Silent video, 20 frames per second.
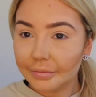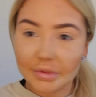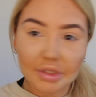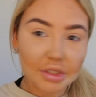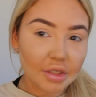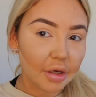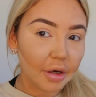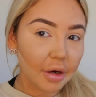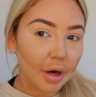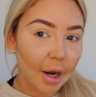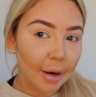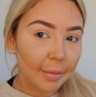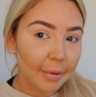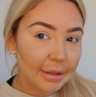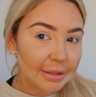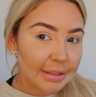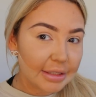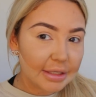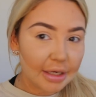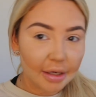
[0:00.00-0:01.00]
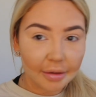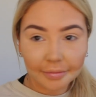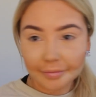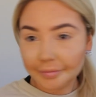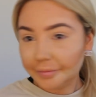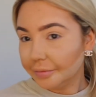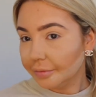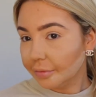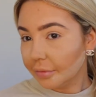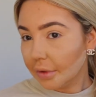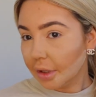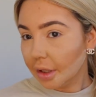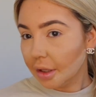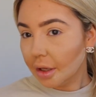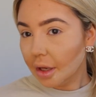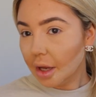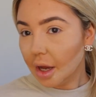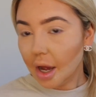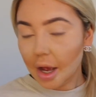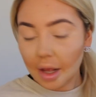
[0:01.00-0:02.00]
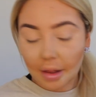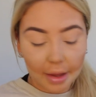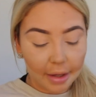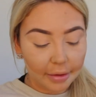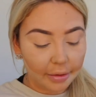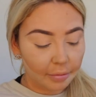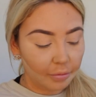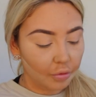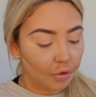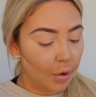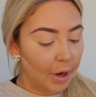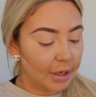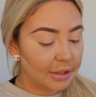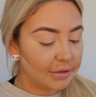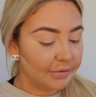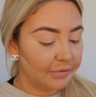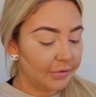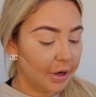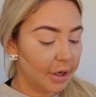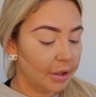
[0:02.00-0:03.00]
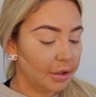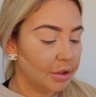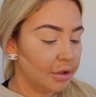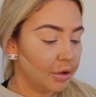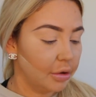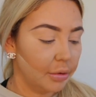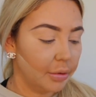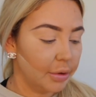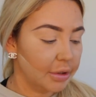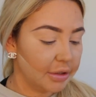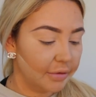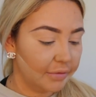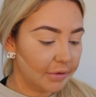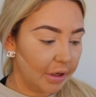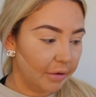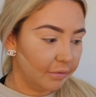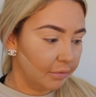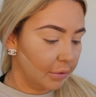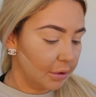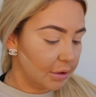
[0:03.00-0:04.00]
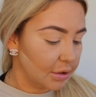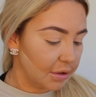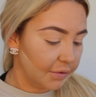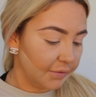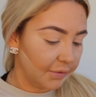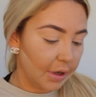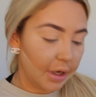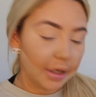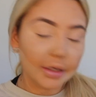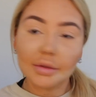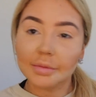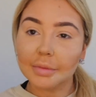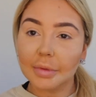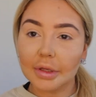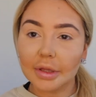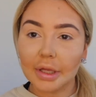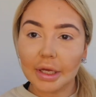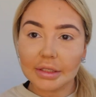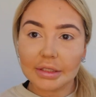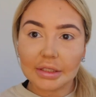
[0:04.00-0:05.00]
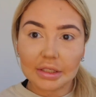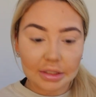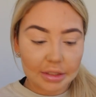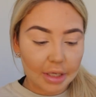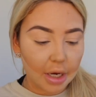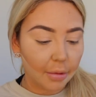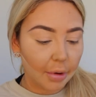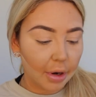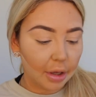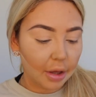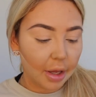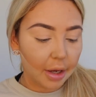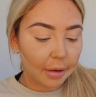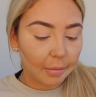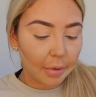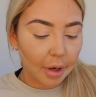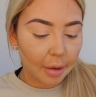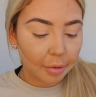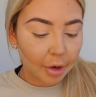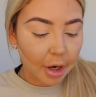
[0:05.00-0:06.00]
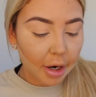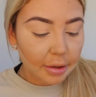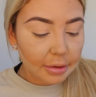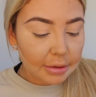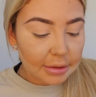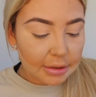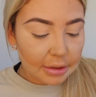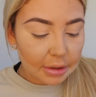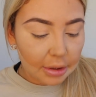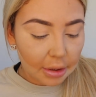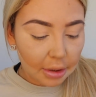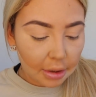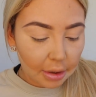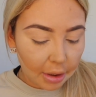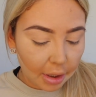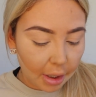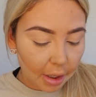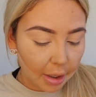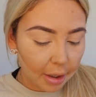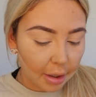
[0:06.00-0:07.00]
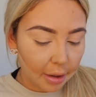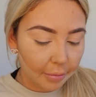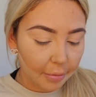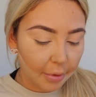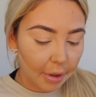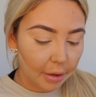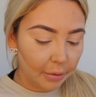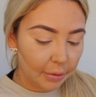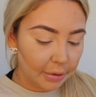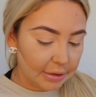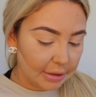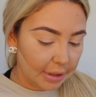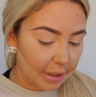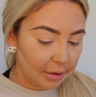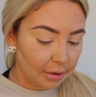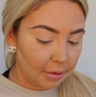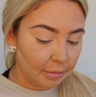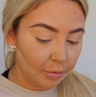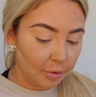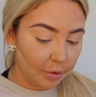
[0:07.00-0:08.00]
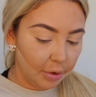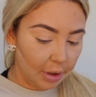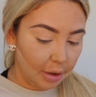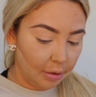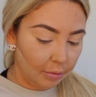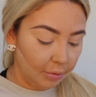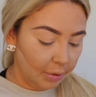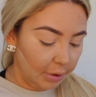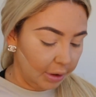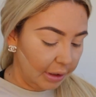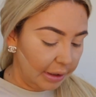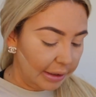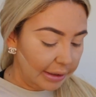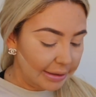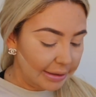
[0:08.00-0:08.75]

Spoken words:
So eyebrows are done. I like them quite defined. You don't always have to have them this defined, but that's just how I like my brows. I always like them looking really